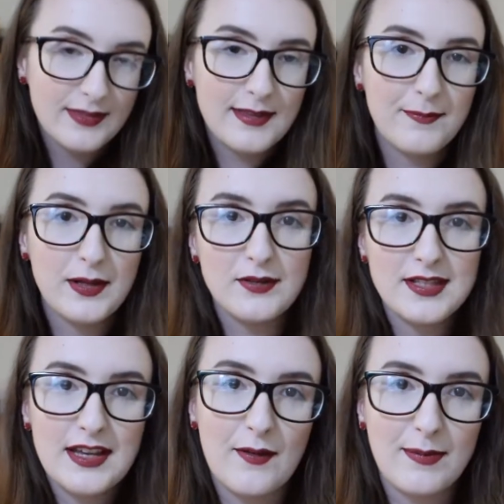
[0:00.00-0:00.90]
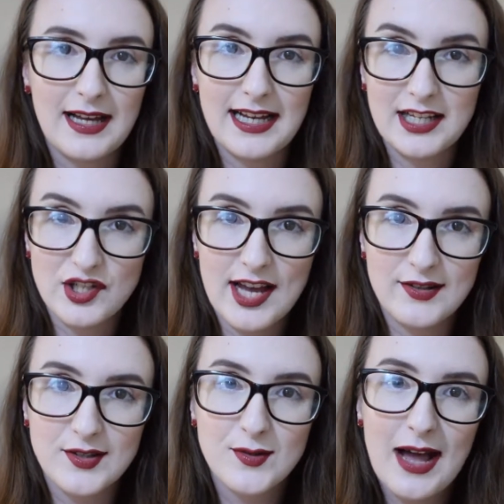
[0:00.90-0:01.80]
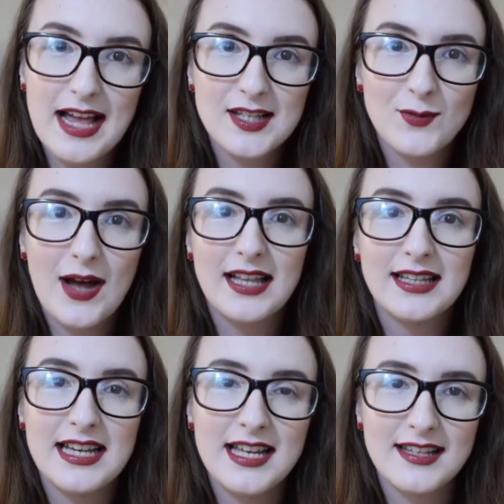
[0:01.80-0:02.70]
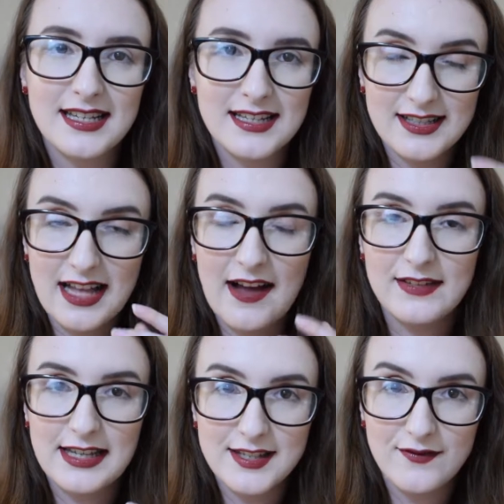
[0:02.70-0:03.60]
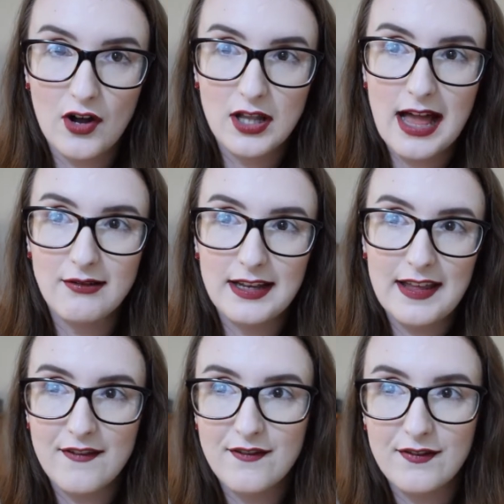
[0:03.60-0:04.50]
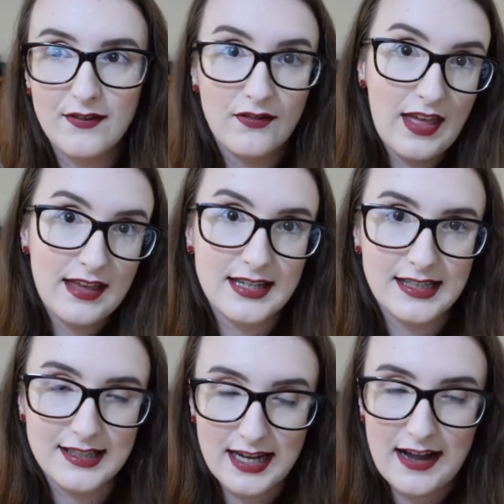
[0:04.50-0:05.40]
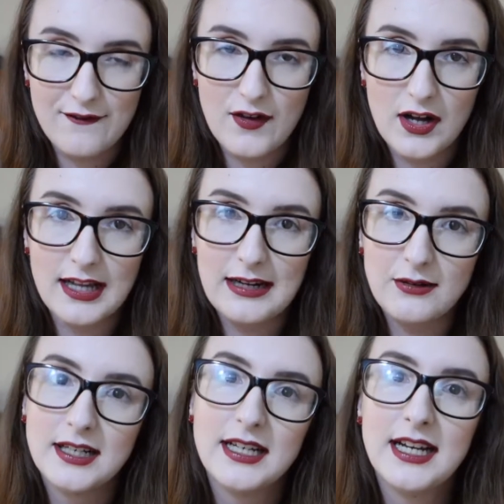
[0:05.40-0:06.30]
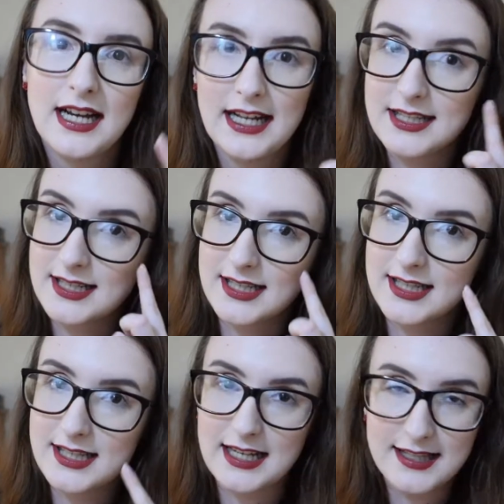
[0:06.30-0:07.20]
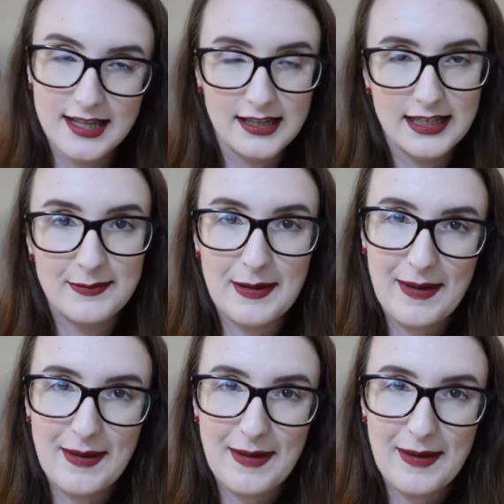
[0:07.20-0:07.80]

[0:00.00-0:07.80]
The beauty of applying shadows wet as well is it's going to have less fallout if they tend to have fallout, and it's going to stick to the lid a bit